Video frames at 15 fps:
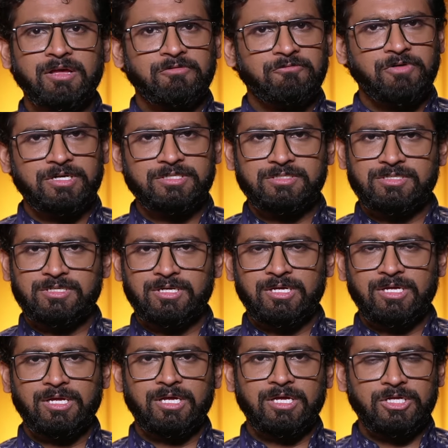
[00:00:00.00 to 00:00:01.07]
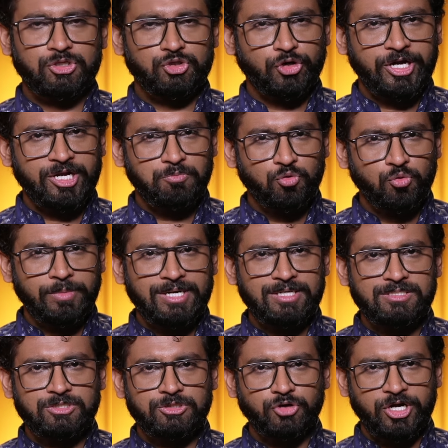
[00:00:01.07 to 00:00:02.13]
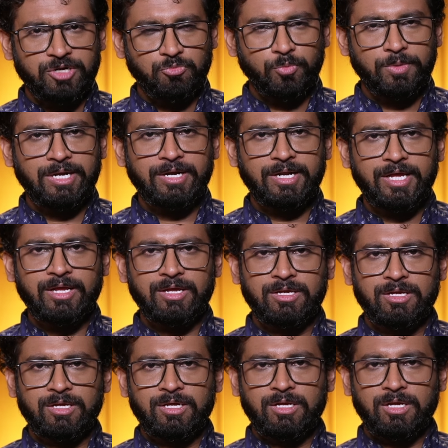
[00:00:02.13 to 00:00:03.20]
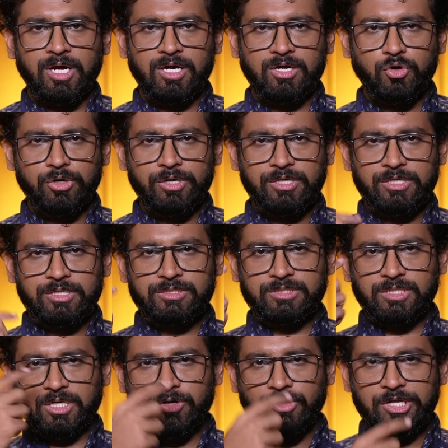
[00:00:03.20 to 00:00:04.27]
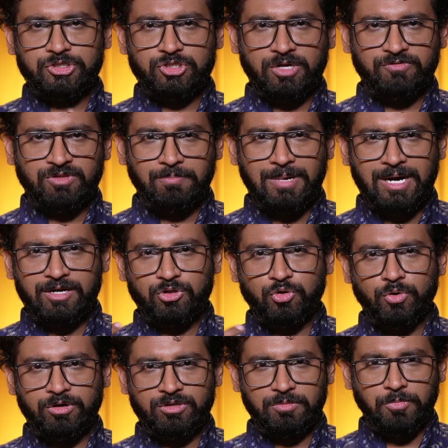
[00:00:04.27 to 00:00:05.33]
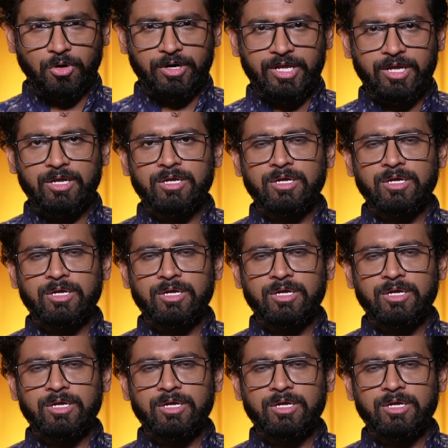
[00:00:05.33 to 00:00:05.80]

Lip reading: First, joint movements, joint mobility, a good circulation of the blood throughout the body,